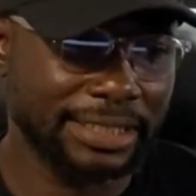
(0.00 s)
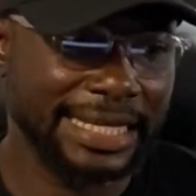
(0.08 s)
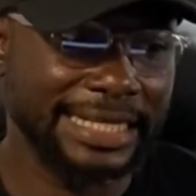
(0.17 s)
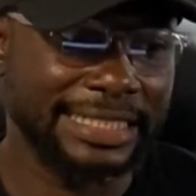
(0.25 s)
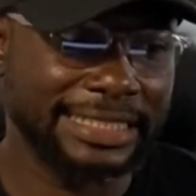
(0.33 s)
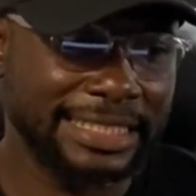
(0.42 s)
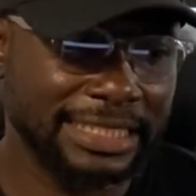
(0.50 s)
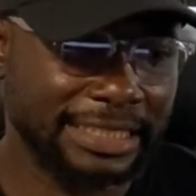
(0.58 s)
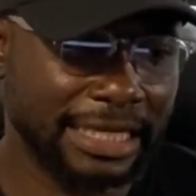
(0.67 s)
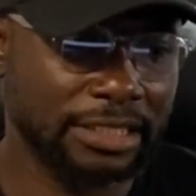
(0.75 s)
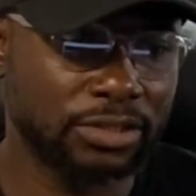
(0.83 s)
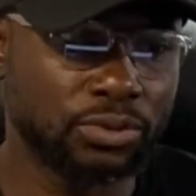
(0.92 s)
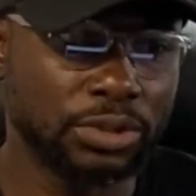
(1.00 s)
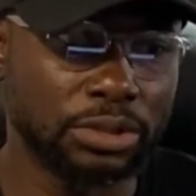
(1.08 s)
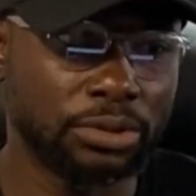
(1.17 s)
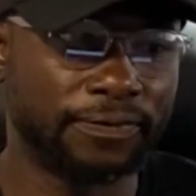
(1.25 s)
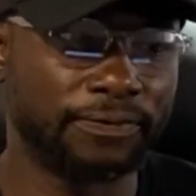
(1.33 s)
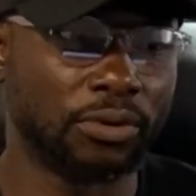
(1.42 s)

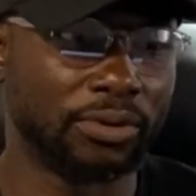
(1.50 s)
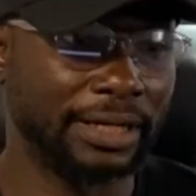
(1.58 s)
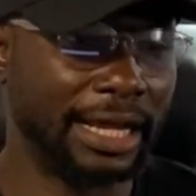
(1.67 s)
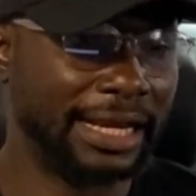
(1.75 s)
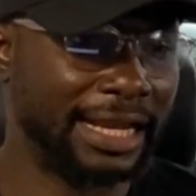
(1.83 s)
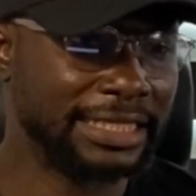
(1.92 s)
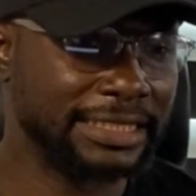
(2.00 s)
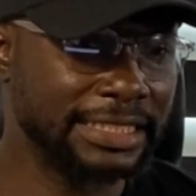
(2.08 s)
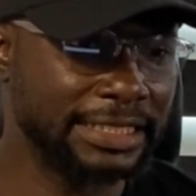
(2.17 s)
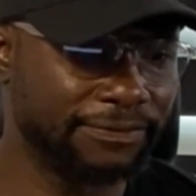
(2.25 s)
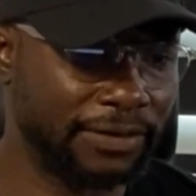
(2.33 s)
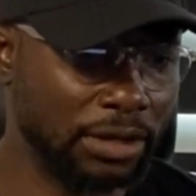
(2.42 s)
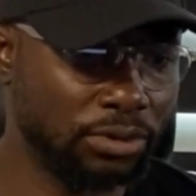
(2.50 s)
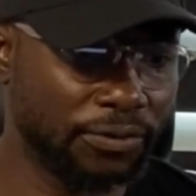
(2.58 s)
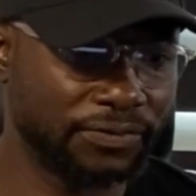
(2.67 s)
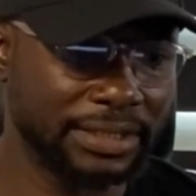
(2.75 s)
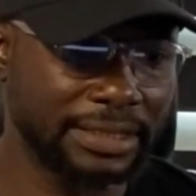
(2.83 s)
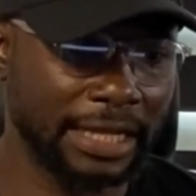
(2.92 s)
86,204. Now let's see the value
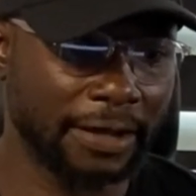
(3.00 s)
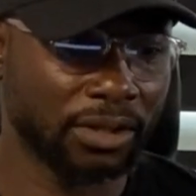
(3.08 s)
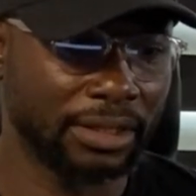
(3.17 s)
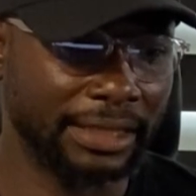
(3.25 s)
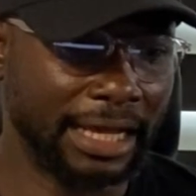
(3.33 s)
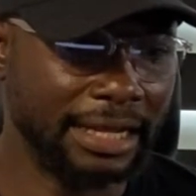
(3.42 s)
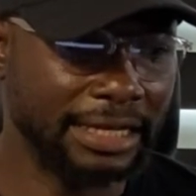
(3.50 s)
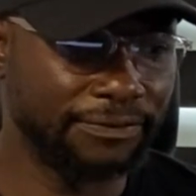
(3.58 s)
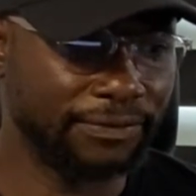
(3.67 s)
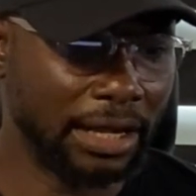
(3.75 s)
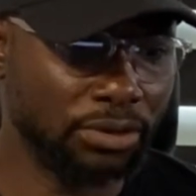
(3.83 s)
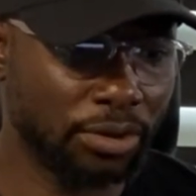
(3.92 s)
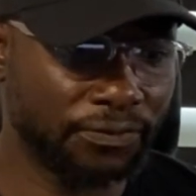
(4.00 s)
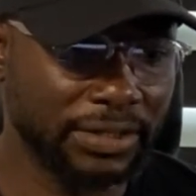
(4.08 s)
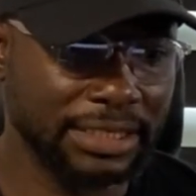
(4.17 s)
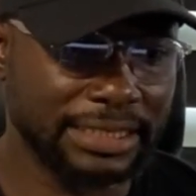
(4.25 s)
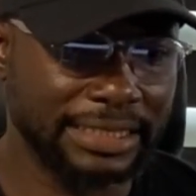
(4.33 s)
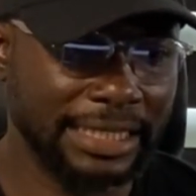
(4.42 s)
of it now. Now the value of it
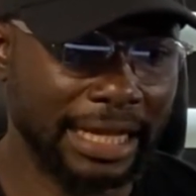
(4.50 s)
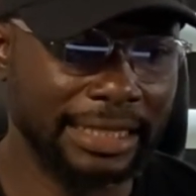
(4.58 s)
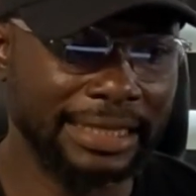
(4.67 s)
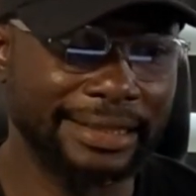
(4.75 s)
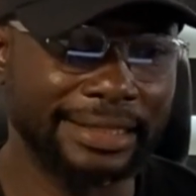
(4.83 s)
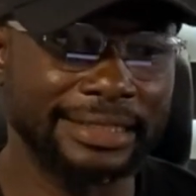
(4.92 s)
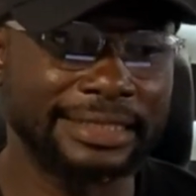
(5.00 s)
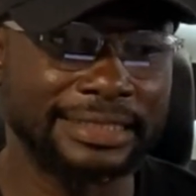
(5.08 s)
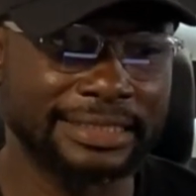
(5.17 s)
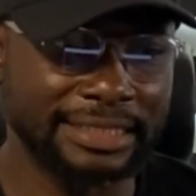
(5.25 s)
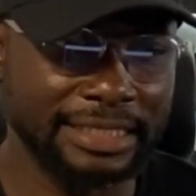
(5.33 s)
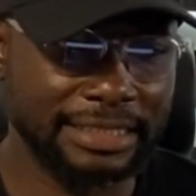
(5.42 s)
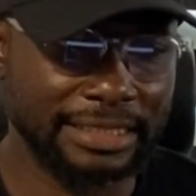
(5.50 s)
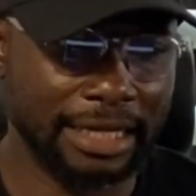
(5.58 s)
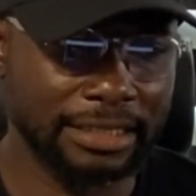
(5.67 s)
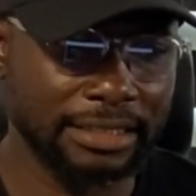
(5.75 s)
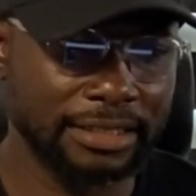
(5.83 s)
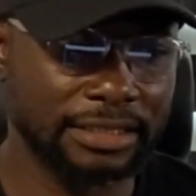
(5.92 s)
is now
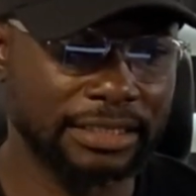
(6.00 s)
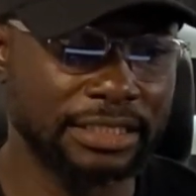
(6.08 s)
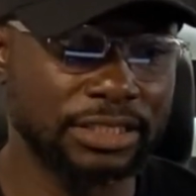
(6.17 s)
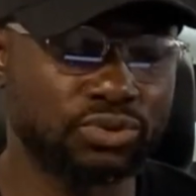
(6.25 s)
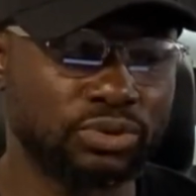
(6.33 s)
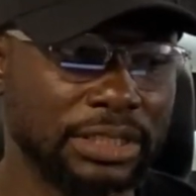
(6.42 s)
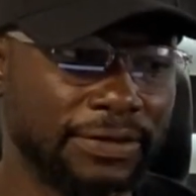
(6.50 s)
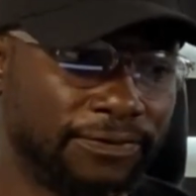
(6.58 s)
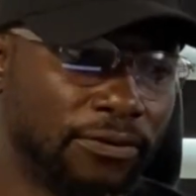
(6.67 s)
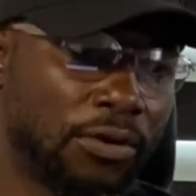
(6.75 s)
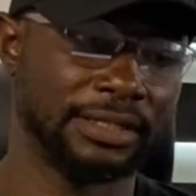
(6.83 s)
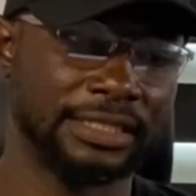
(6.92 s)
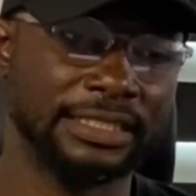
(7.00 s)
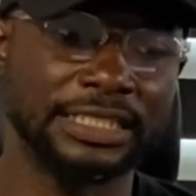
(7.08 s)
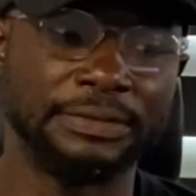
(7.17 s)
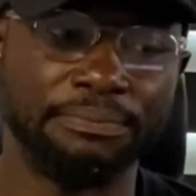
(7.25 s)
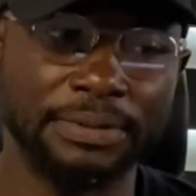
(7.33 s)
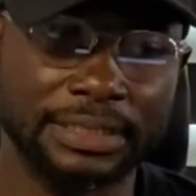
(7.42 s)
96,624. This
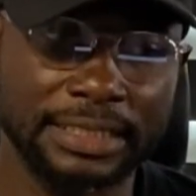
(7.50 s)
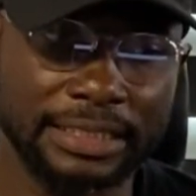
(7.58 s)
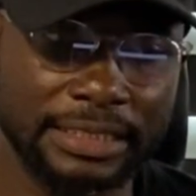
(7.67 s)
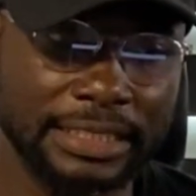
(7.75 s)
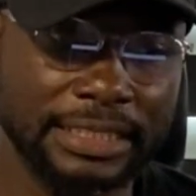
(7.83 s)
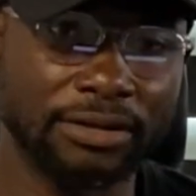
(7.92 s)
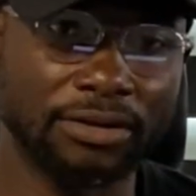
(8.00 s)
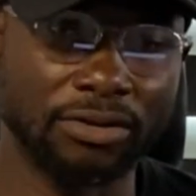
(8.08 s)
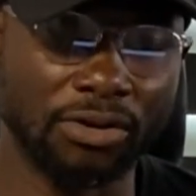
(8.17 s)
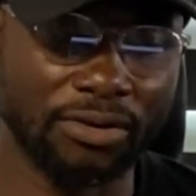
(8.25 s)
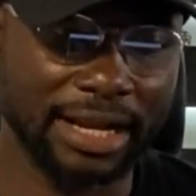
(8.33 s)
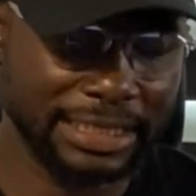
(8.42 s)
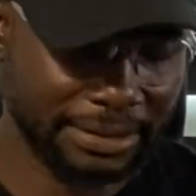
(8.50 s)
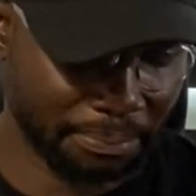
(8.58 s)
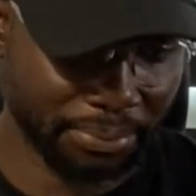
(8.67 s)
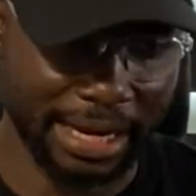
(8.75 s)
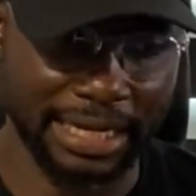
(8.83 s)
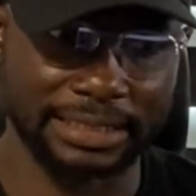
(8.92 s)
is BTC current
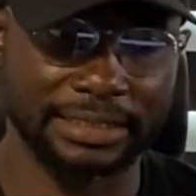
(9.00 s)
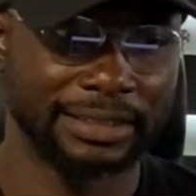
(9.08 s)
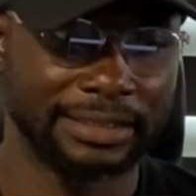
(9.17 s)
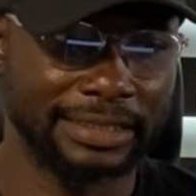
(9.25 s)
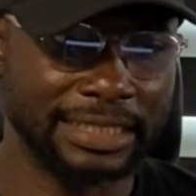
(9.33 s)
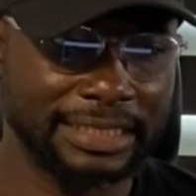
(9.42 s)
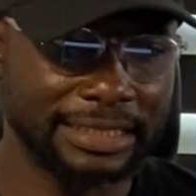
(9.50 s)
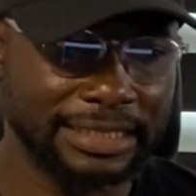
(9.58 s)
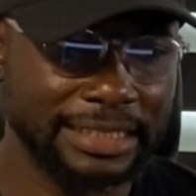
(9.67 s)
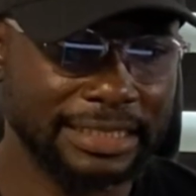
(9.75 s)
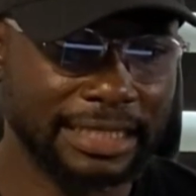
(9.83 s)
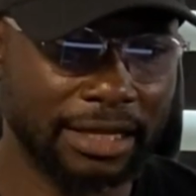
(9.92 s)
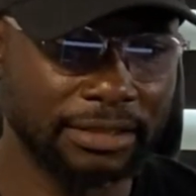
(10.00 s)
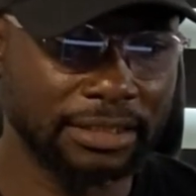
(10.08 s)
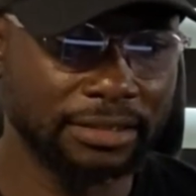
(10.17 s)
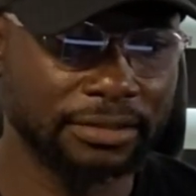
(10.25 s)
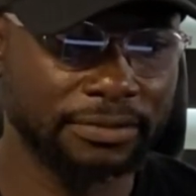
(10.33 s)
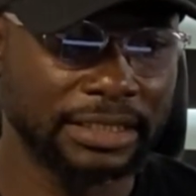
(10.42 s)
price,
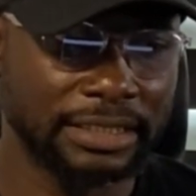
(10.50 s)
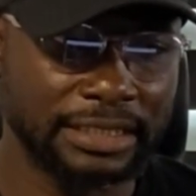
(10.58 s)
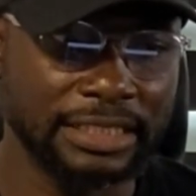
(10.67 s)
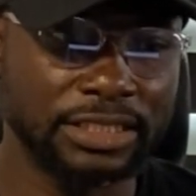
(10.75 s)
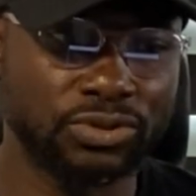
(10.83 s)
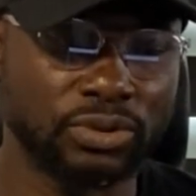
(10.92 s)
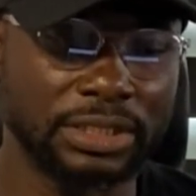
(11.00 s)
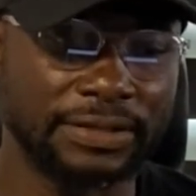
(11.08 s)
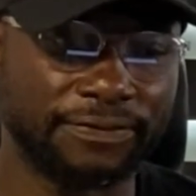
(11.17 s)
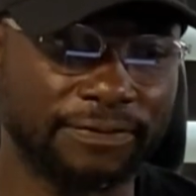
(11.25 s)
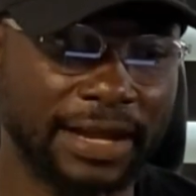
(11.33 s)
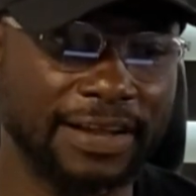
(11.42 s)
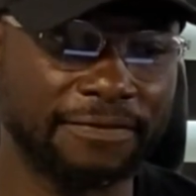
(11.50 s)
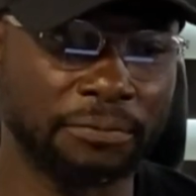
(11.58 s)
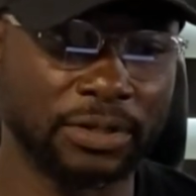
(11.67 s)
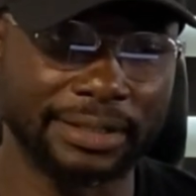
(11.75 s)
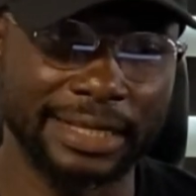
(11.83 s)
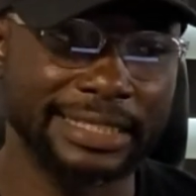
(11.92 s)

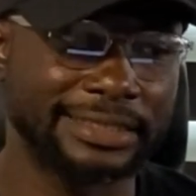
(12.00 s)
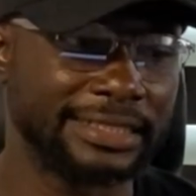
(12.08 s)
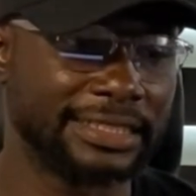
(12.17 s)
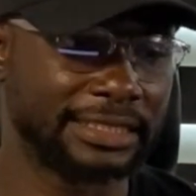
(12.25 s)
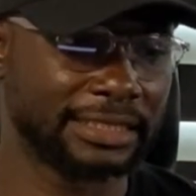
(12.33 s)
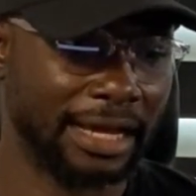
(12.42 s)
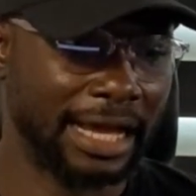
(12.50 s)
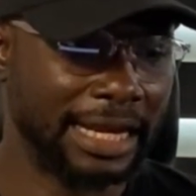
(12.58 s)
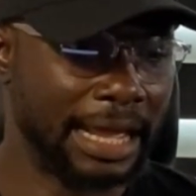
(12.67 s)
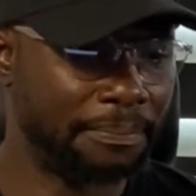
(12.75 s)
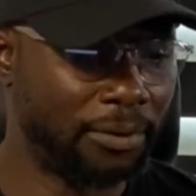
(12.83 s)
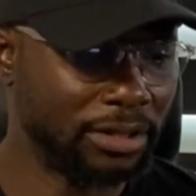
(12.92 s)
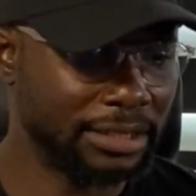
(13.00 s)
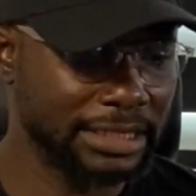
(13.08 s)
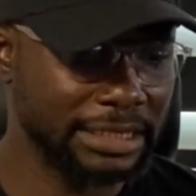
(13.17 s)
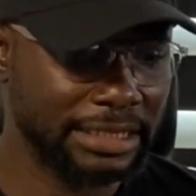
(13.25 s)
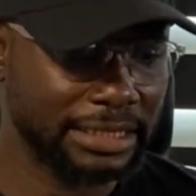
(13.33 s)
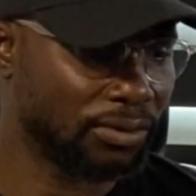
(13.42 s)
96,625.96. And I bought
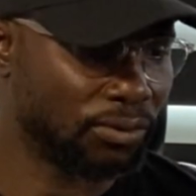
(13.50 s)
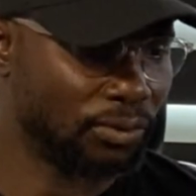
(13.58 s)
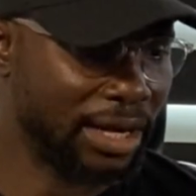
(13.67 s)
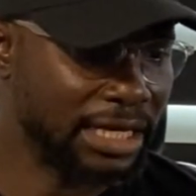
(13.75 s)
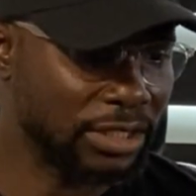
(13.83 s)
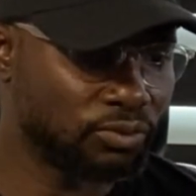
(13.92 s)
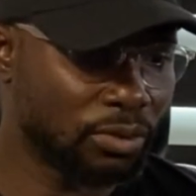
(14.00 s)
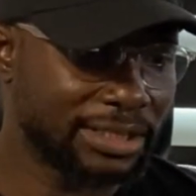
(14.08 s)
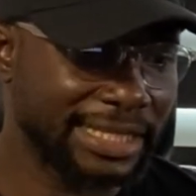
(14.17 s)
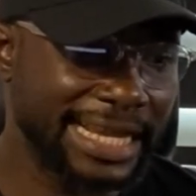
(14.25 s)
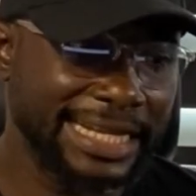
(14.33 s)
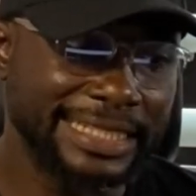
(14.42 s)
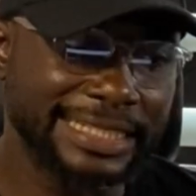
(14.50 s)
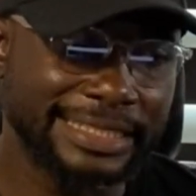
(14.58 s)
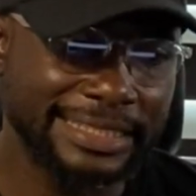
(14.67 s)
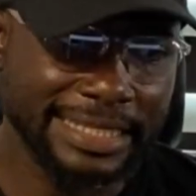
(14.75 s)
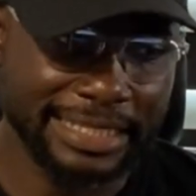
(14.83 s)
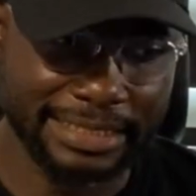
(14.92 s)
this when it was
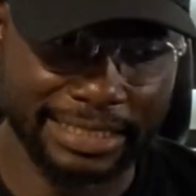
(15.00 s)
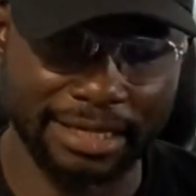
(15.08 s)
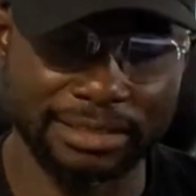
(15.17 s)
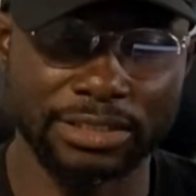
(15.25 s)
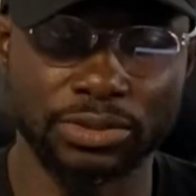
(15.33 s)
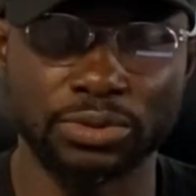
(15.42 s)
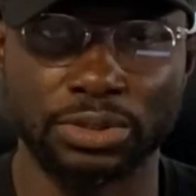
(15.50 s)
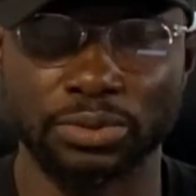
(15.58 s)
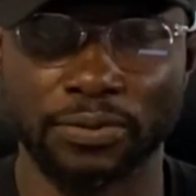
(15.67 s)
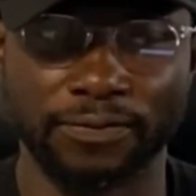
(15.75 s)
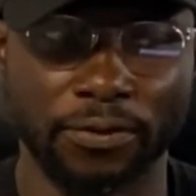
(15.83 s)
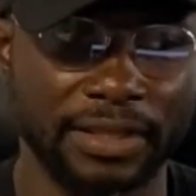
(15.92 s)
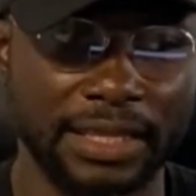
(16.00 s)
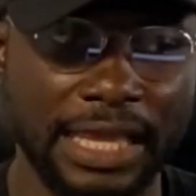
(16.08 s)
86,204.